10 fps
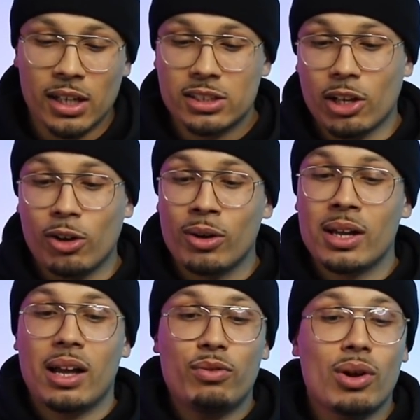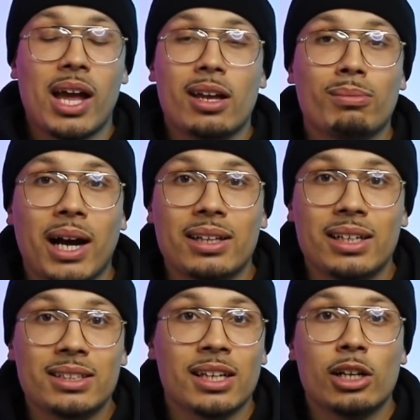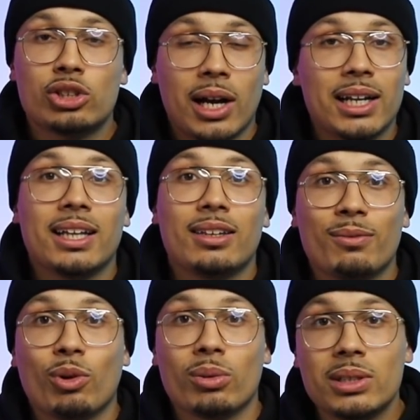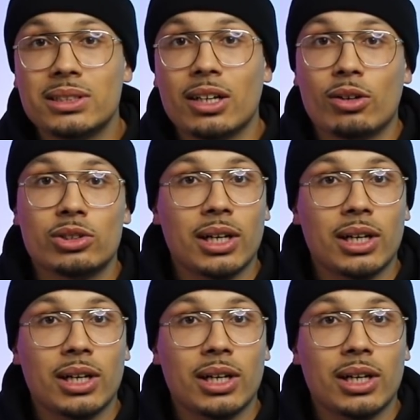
So if you can buy these, try to get them for retail or